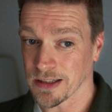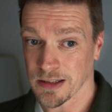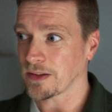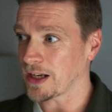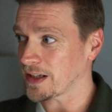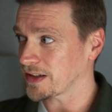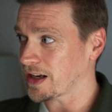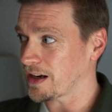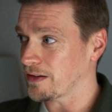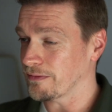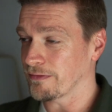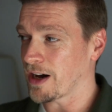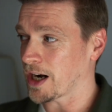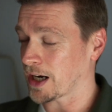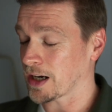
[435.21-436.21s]
They say
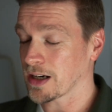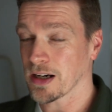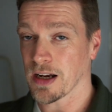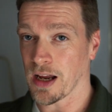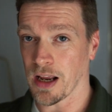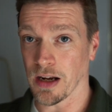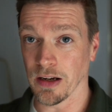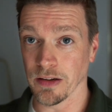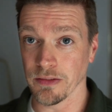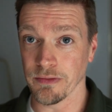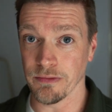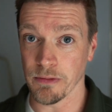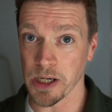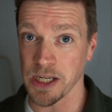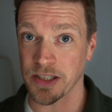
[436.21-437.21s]
vark and
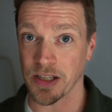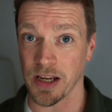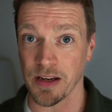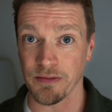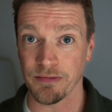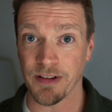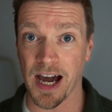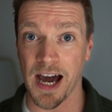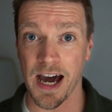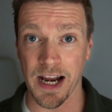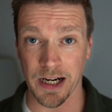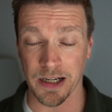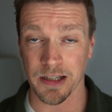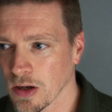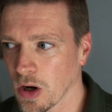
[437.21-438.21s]
we say
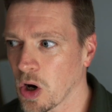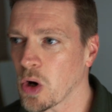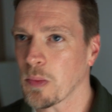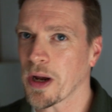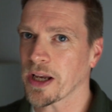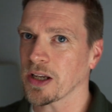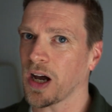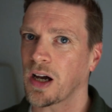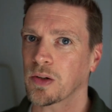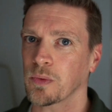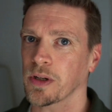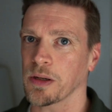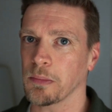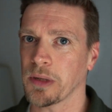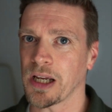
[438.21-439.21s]
vark. Oh my God,
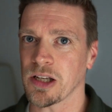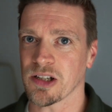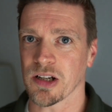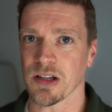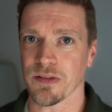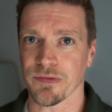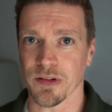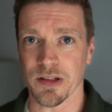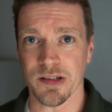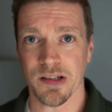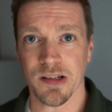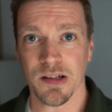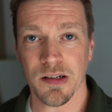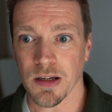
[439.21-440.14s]
what a major difference.